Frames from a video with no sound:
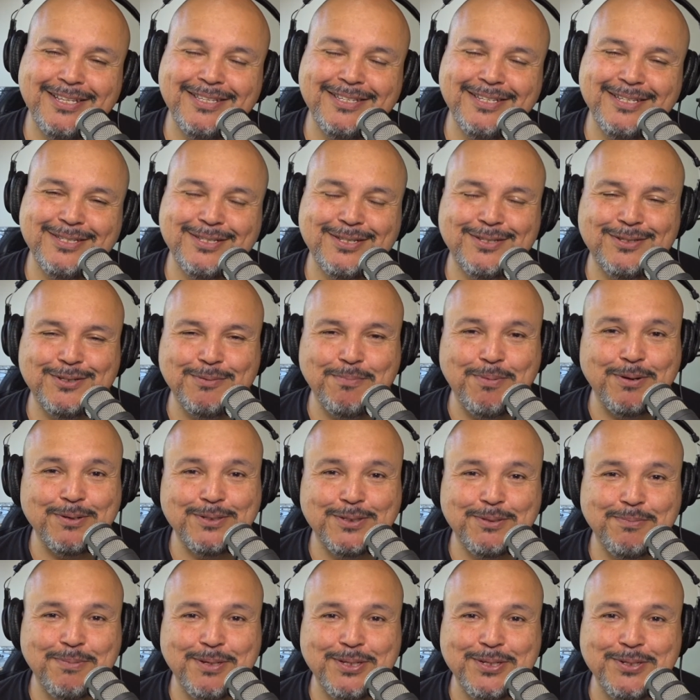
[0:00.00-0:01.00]
supposed
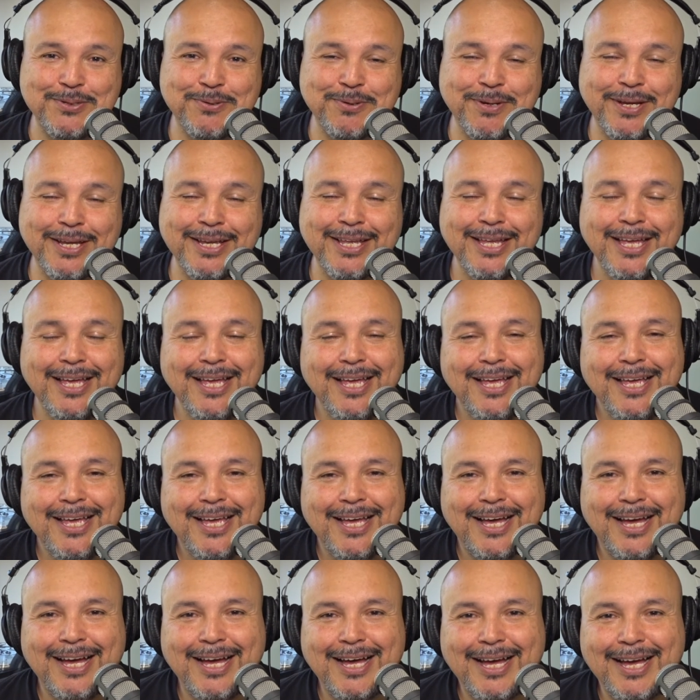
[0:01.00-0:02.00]
to be doing
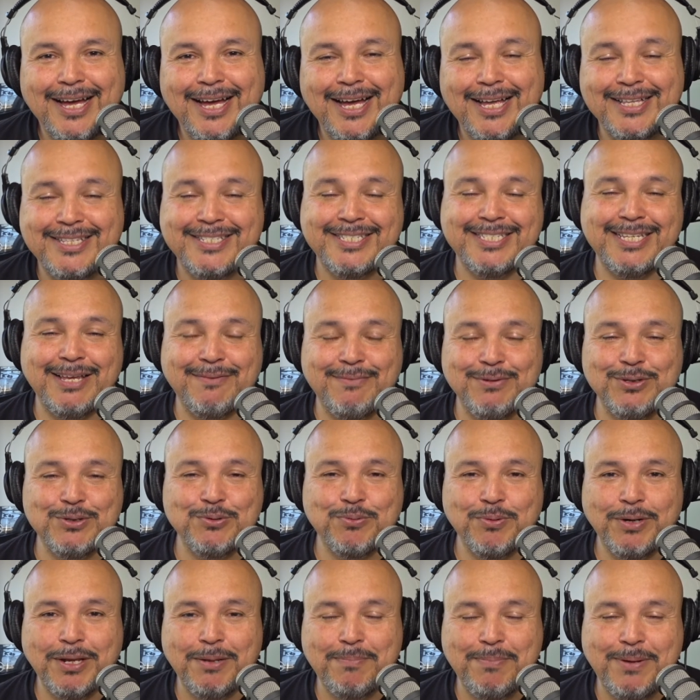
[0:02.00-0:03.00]
at
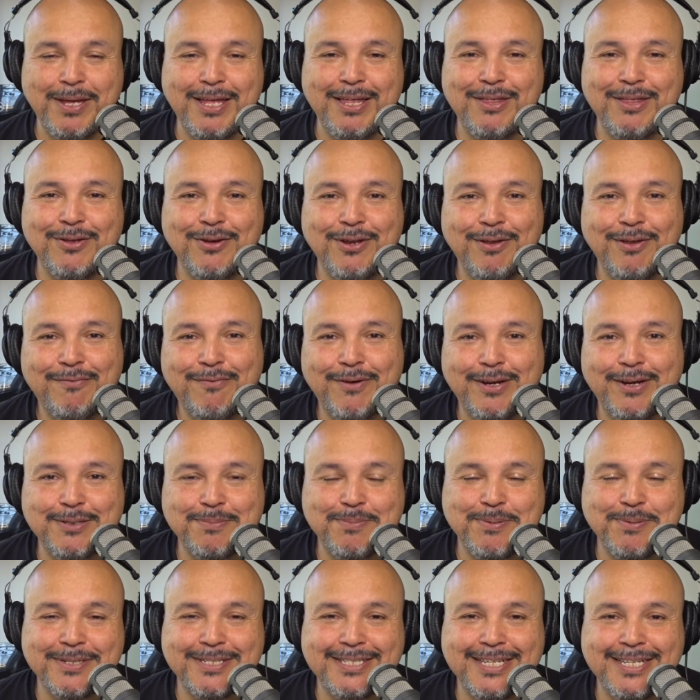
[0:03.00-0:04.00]
720p, 30 frames
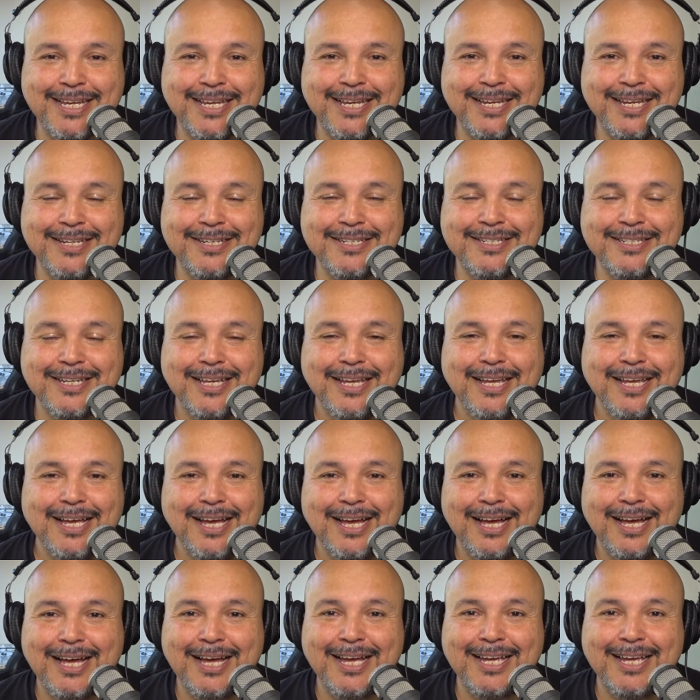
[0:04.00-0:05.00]
per second.
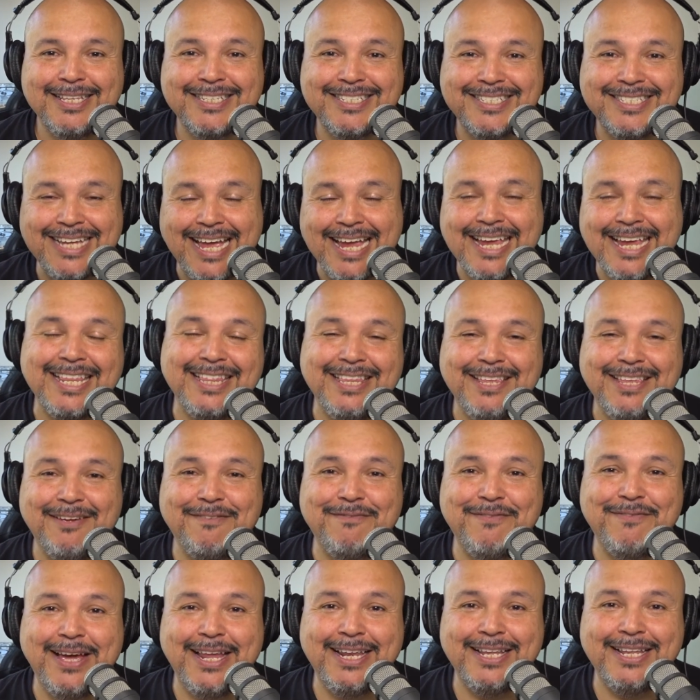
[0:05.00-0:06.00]
It's taking the
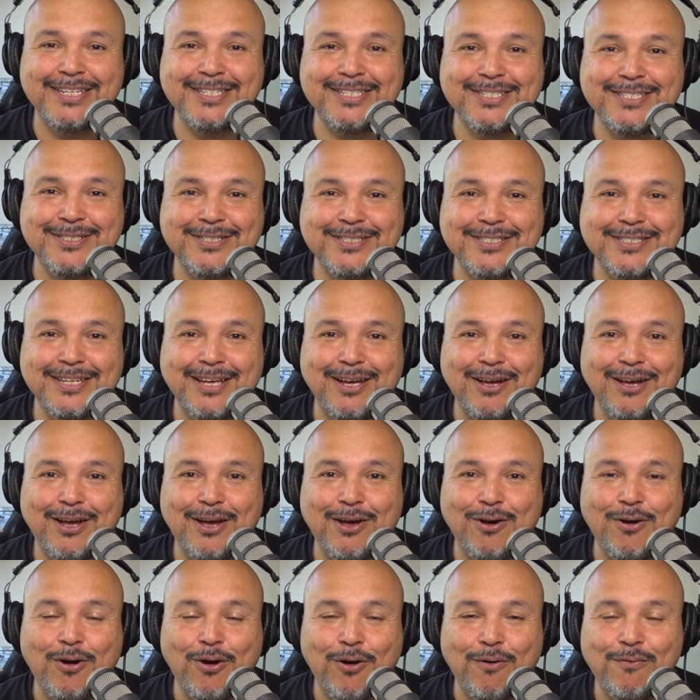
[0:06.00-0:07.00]
advantages
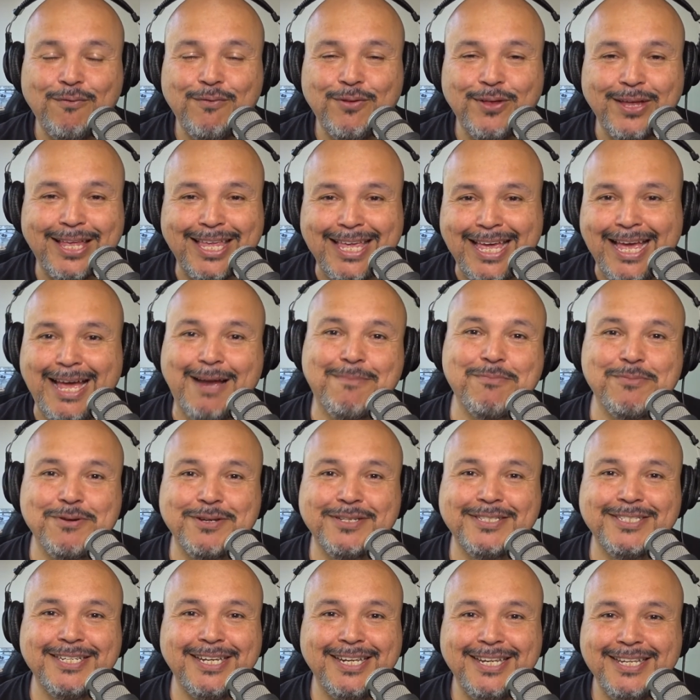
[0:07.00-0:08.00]
of the camera
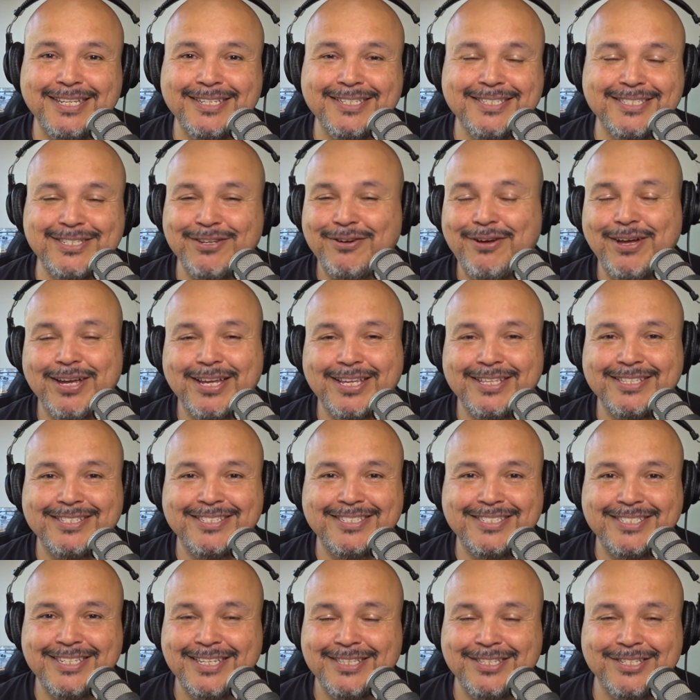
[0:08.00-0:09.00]
settings, so I can
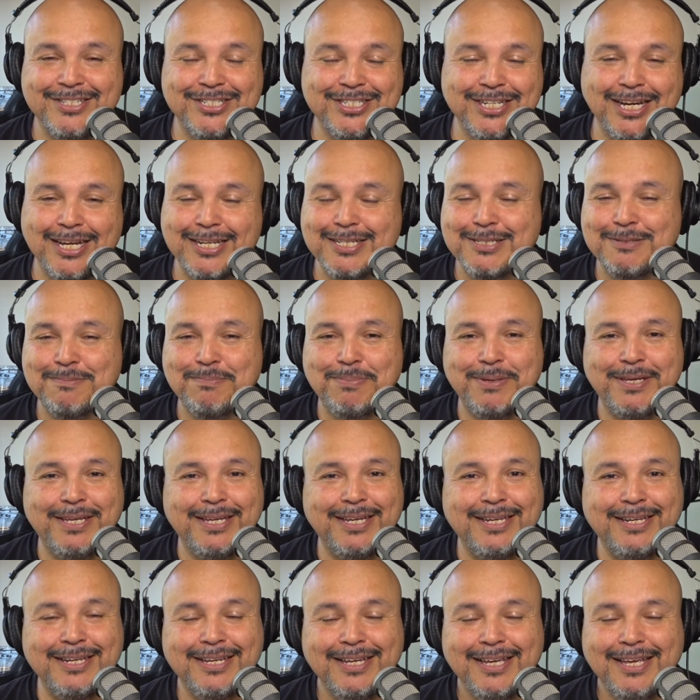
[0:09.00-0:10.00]
set the shutter
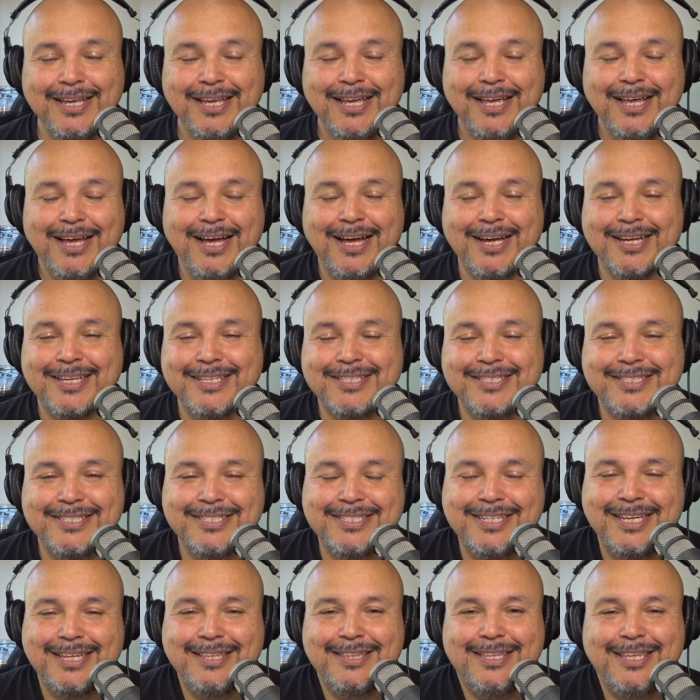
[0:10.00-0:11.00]
speed, I can
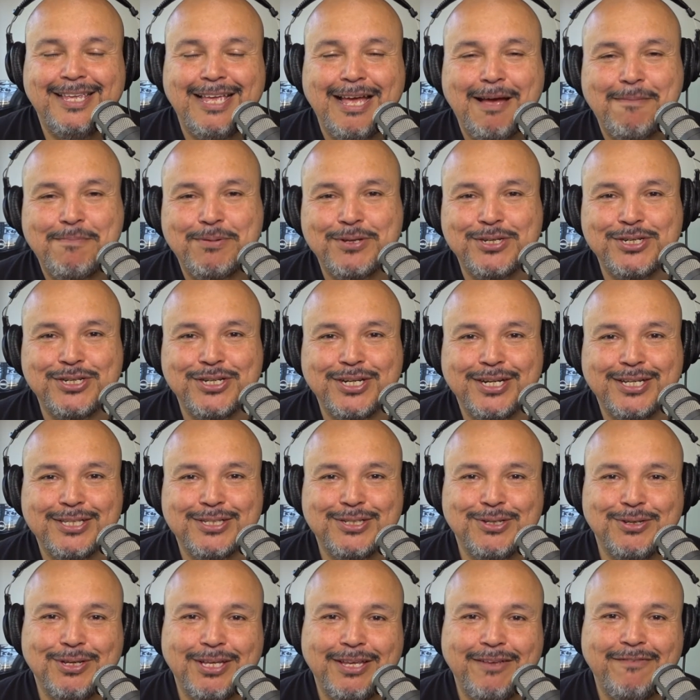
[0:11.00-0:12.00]
set the aperture
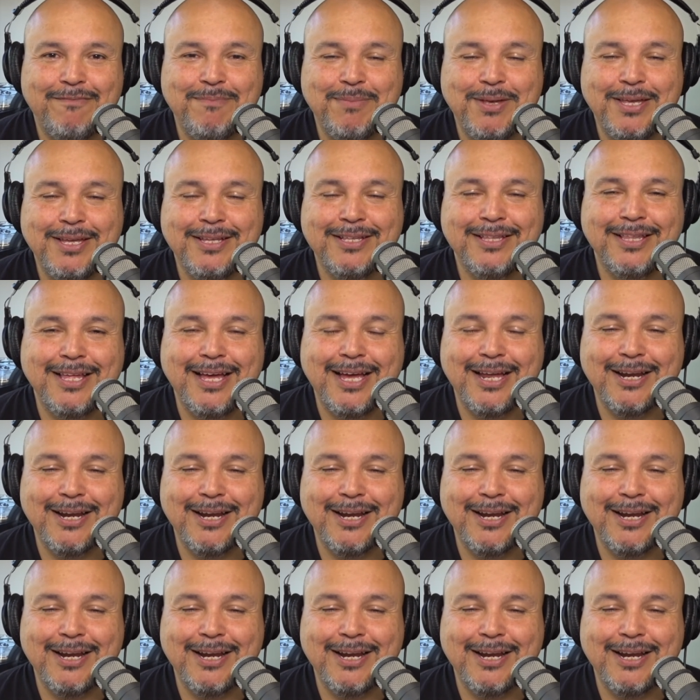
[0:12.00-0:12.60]
to give me that